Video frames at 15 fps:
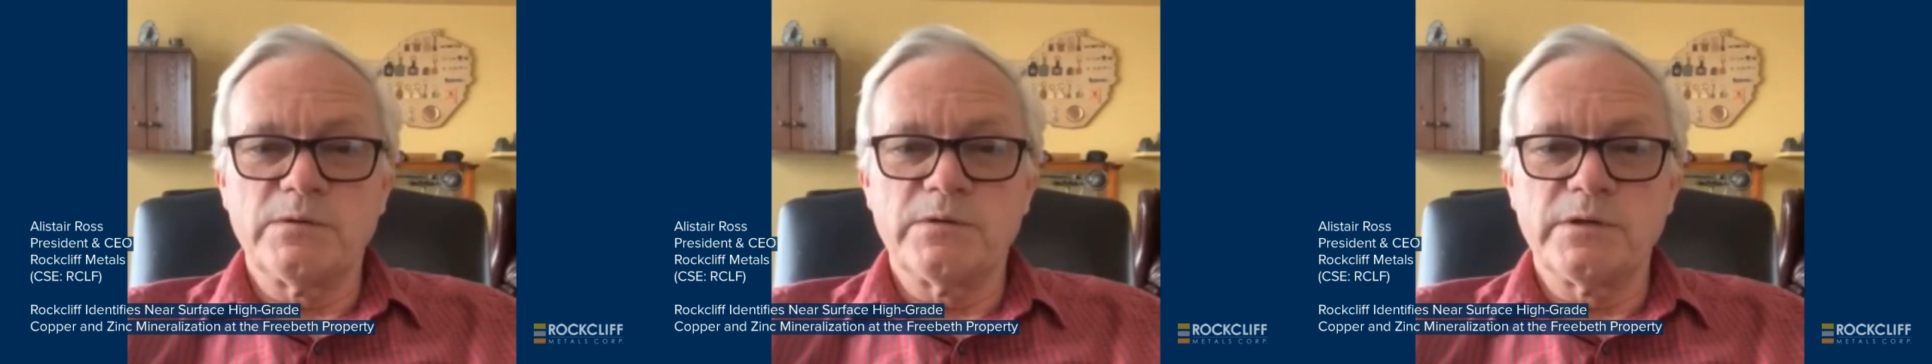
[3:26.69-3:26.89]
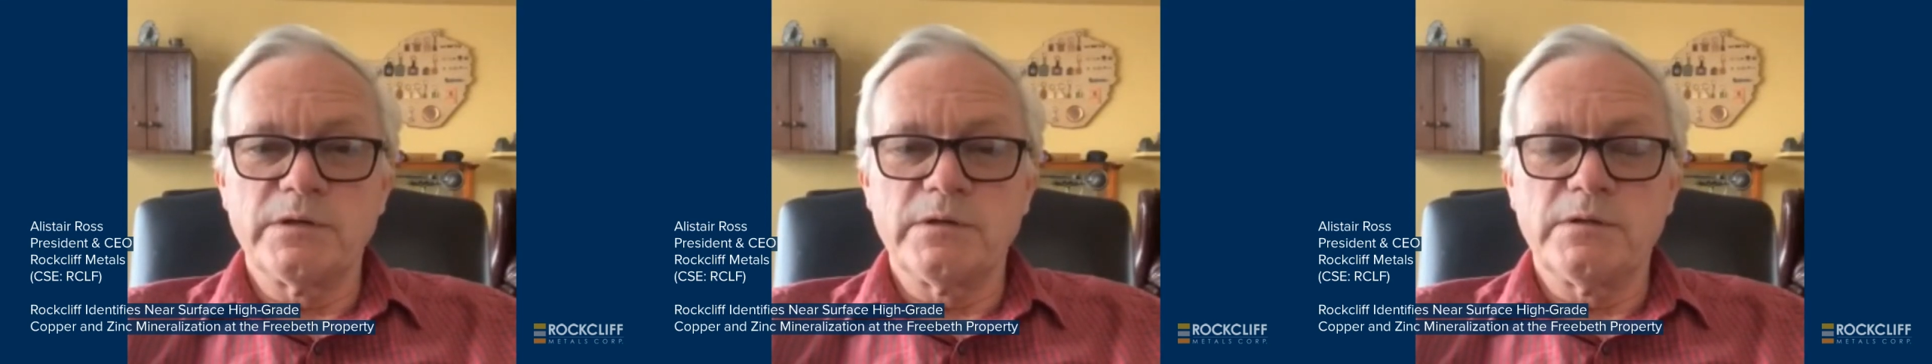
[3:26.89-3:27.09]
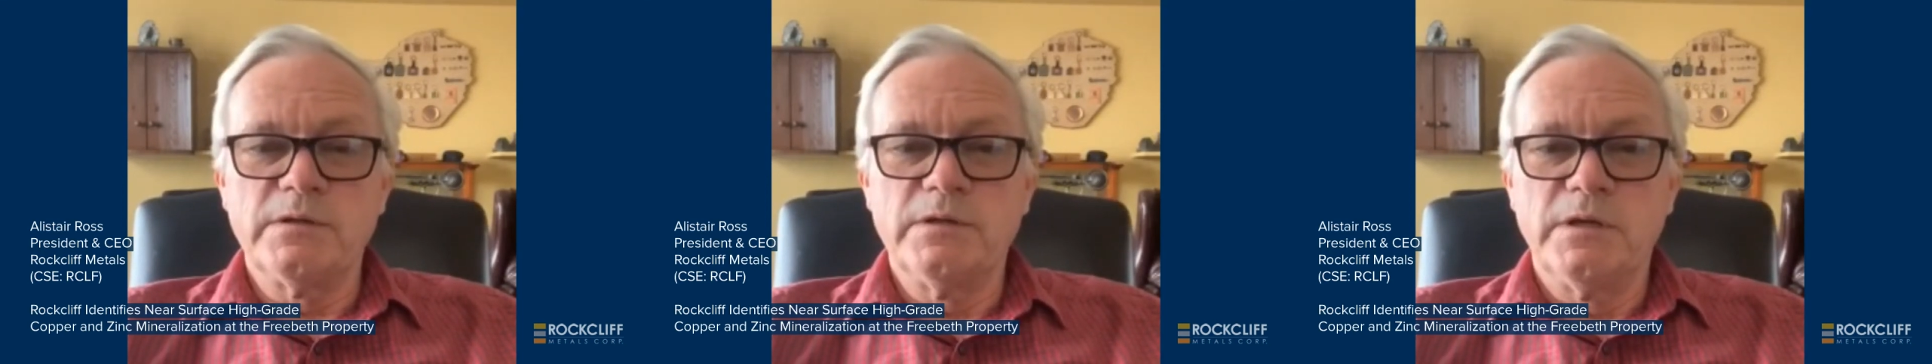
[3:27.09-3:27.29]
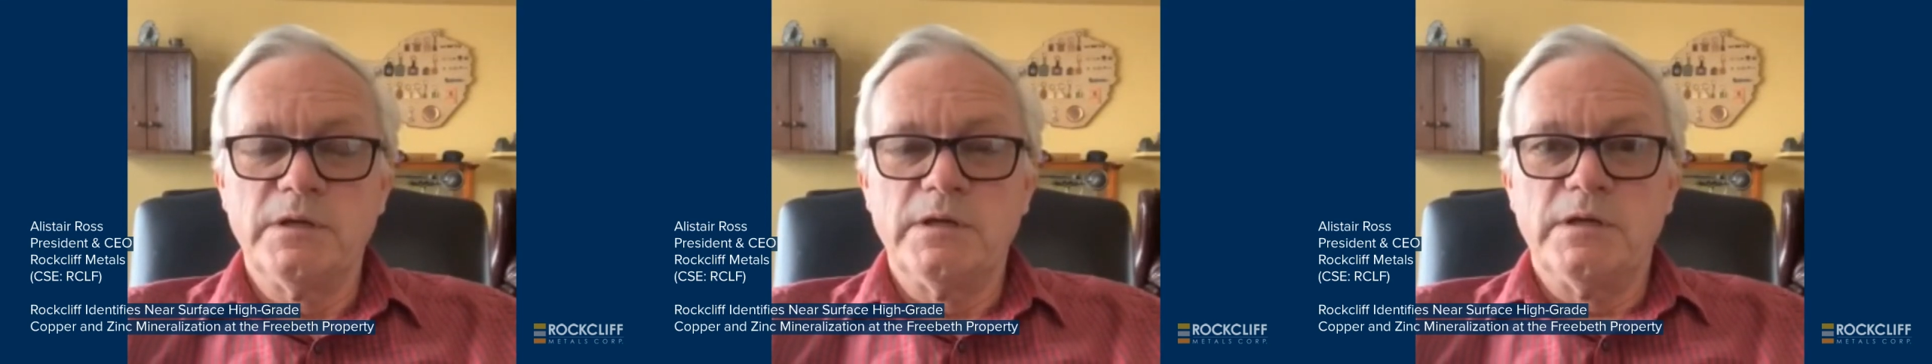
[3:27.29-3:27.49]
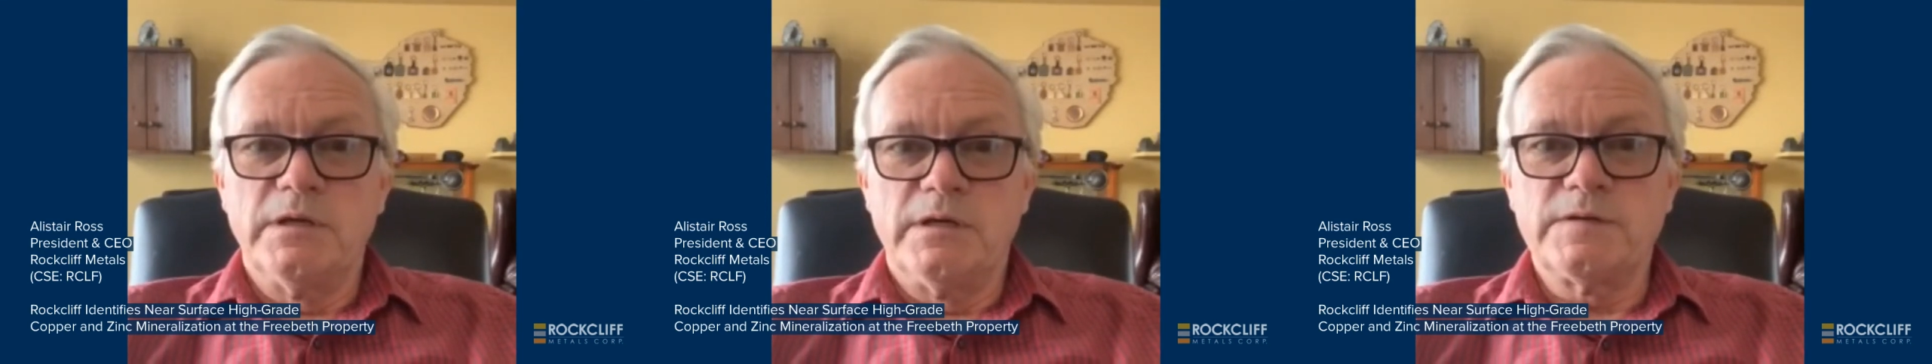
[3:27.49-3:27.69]
drill
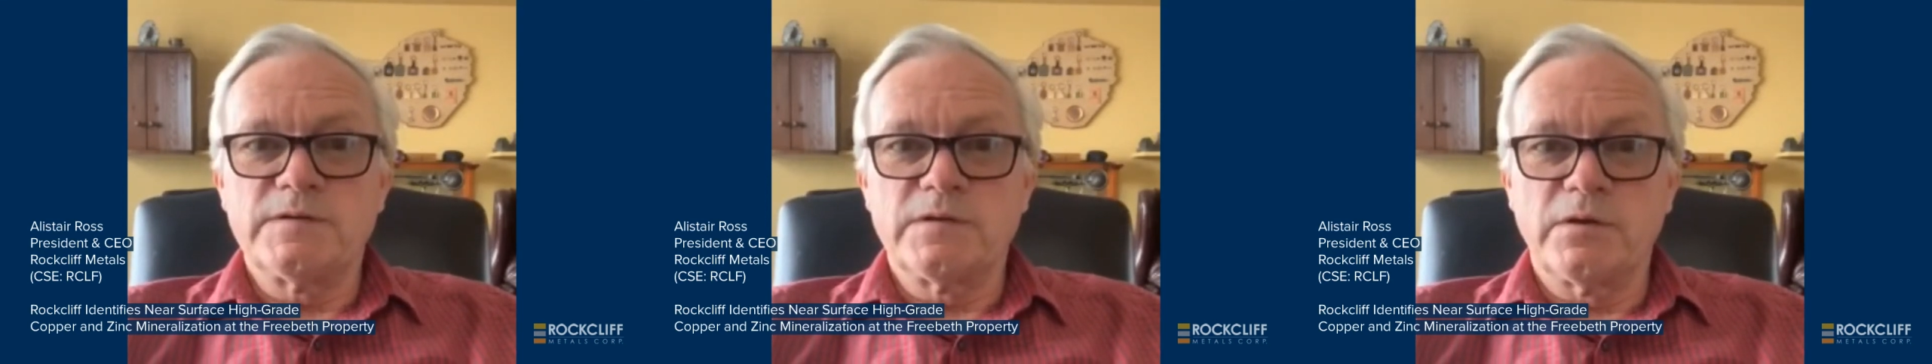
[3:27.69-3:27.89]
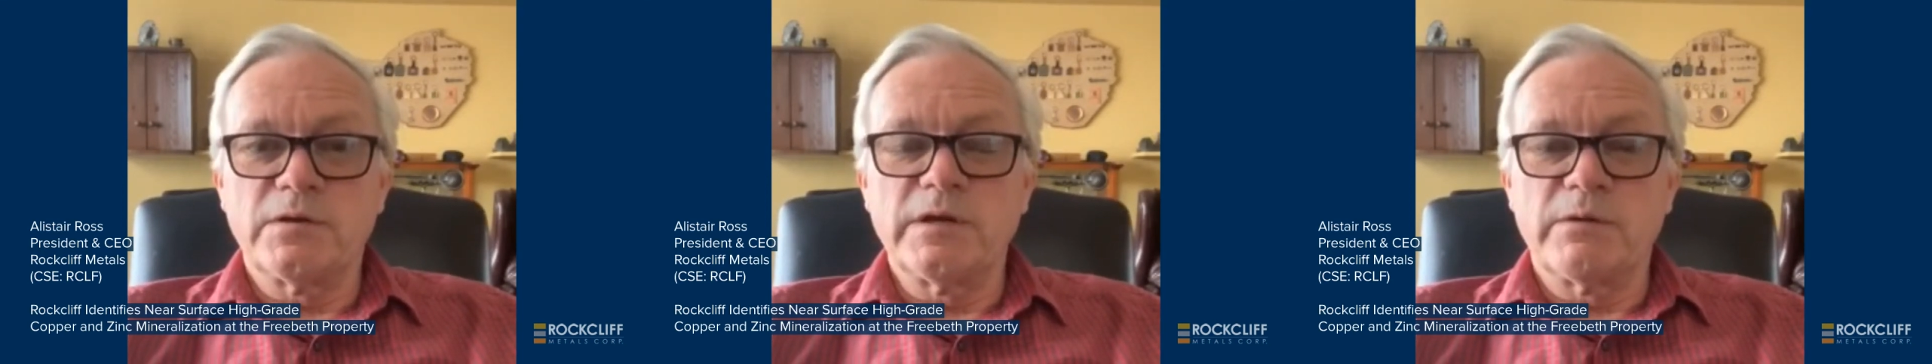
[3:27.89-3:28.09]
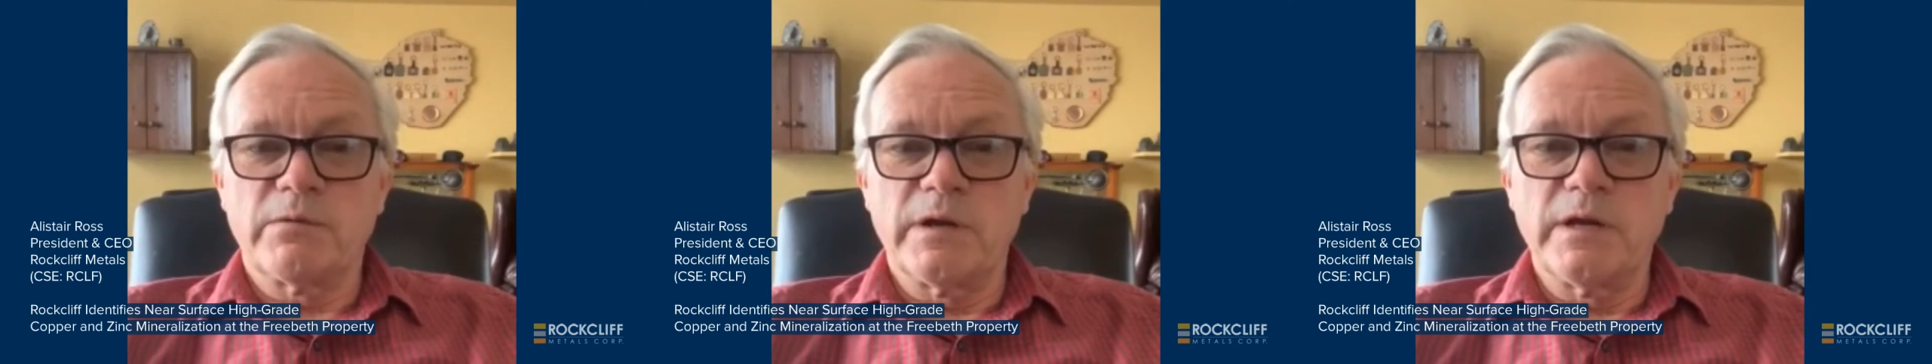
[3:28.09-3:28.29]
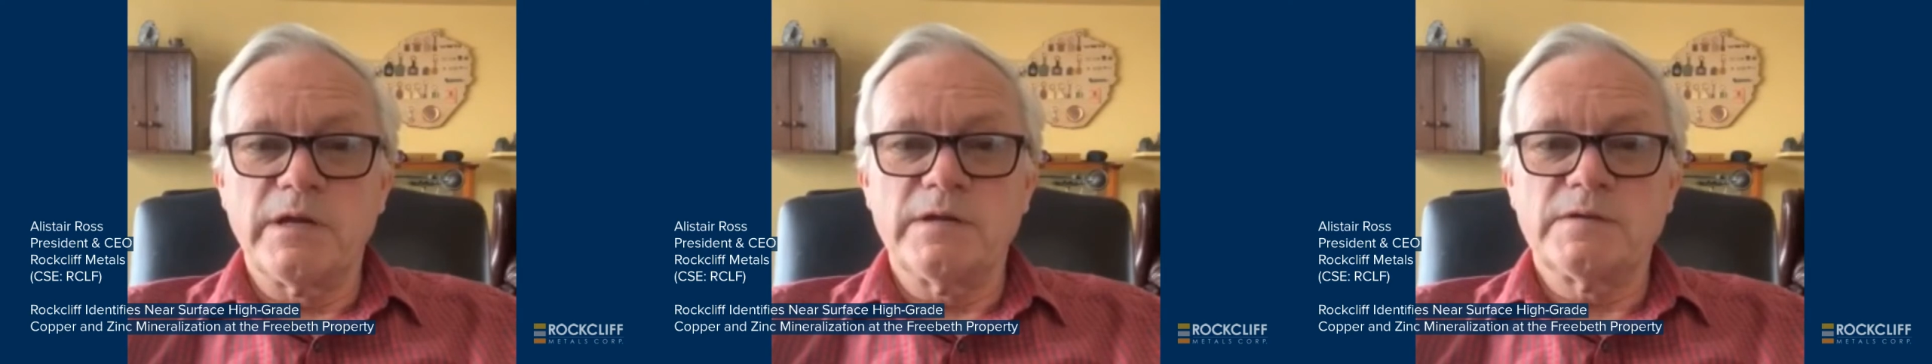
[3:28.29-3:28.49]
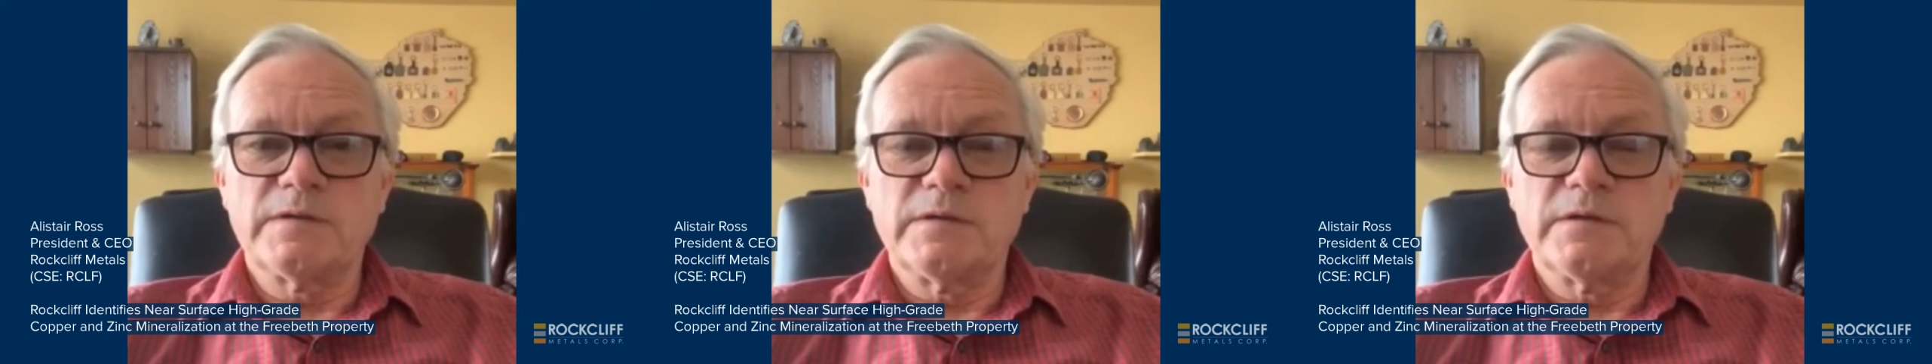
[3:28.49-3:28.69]
has certainly
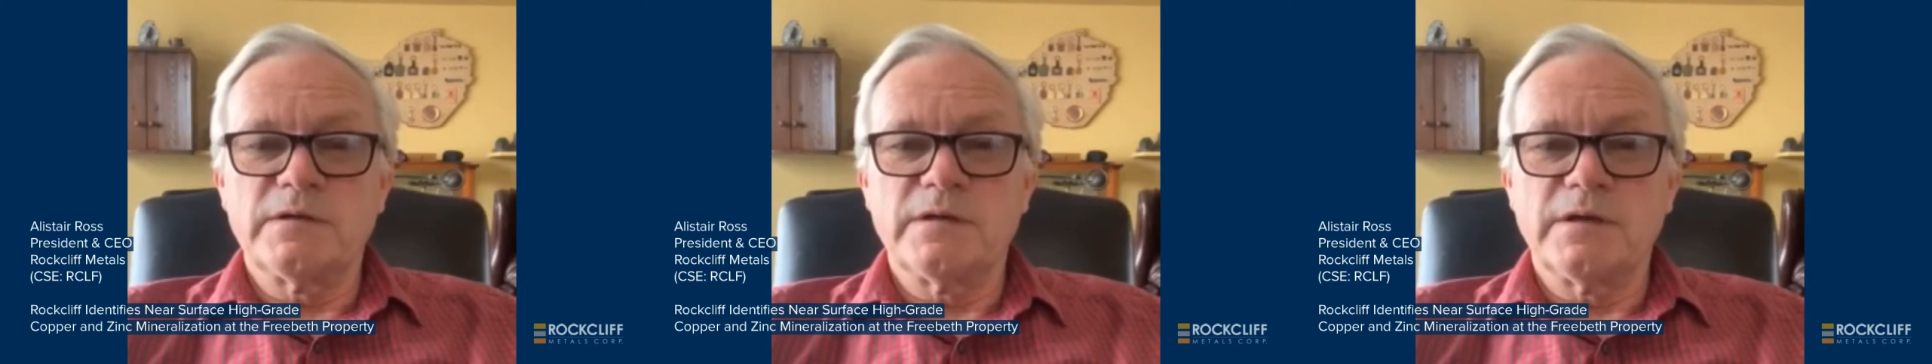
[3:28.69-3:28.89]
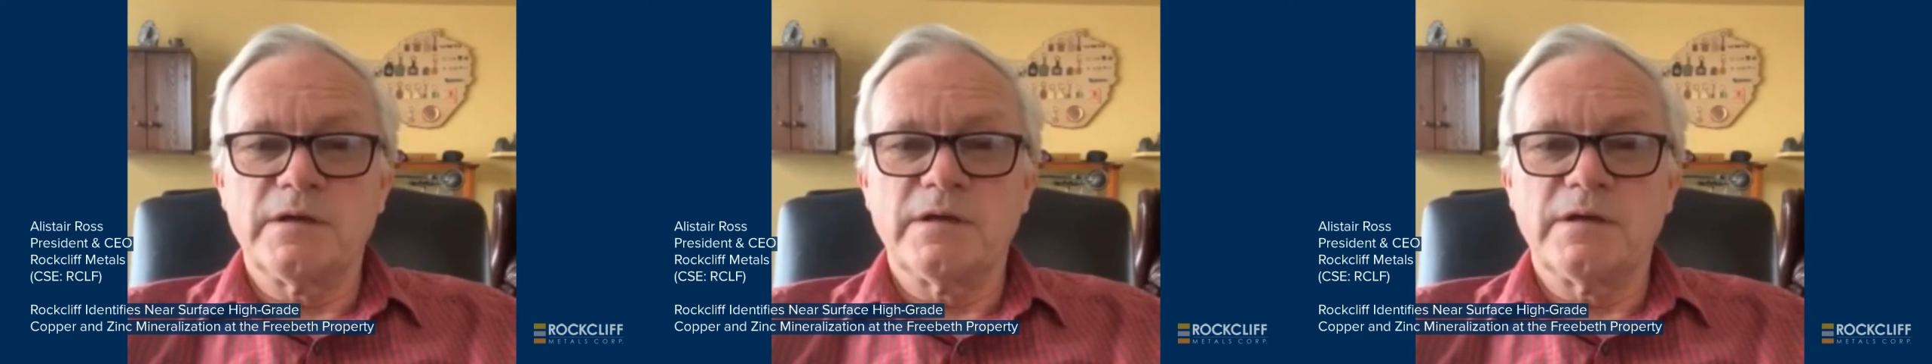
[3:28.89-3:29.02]
raised